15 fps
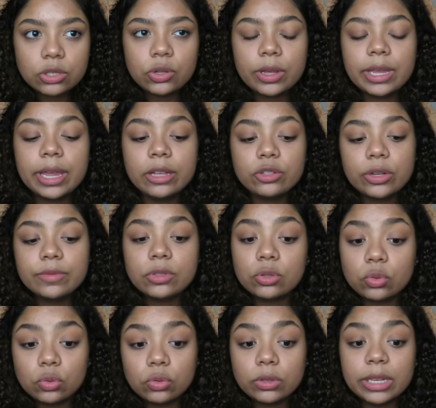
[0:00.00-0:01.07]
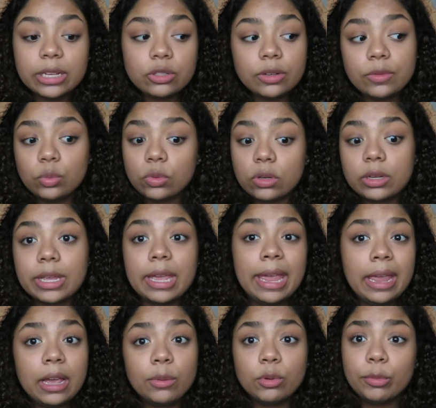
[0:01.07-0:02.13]
so I can't drive to school, can't drive to work,
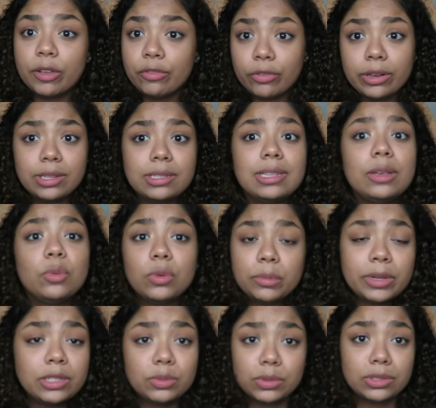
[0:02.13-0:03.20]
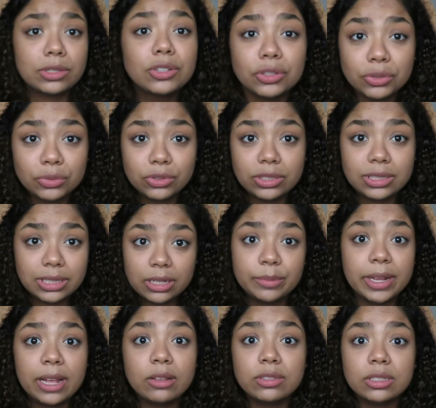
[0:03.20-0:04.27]
can't hang out with my friends. Like, what am I supposed to do? Just sit in
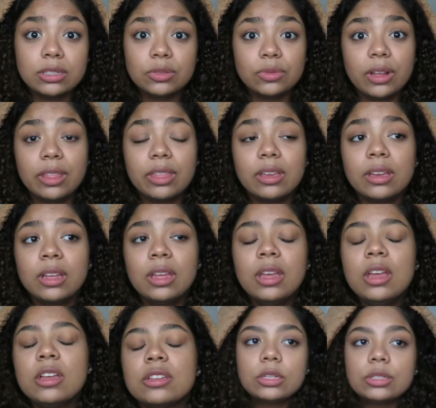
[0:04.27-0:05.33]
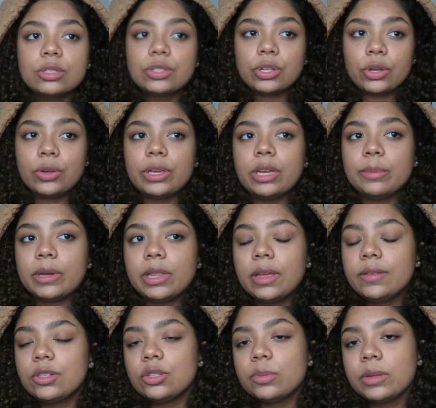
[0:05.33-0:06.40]
my house and do nothing? So yeah, my
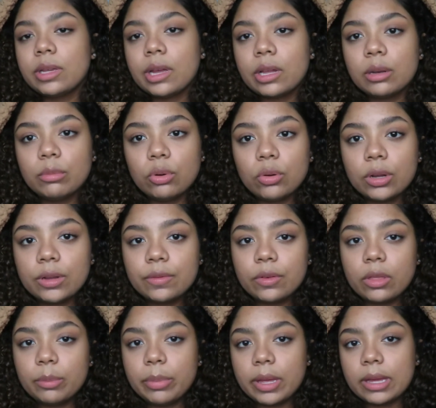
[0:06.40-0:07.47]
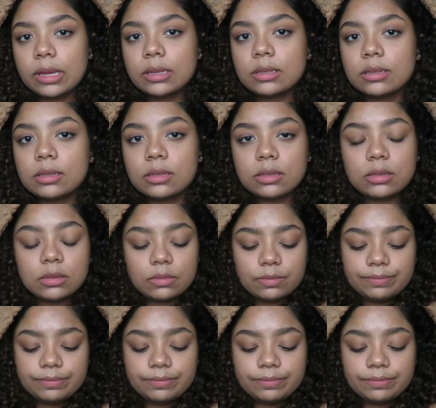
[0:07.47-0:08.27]
life has been kind of boring for the past